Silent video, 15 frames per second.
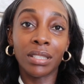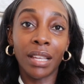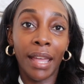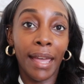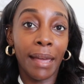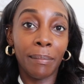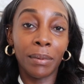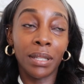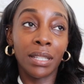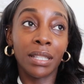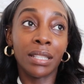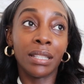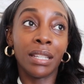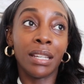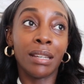happy.
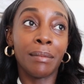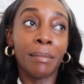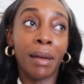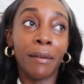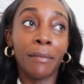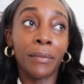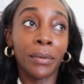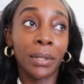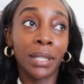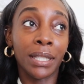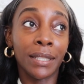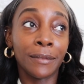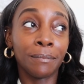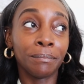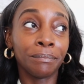And then my
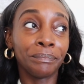friend,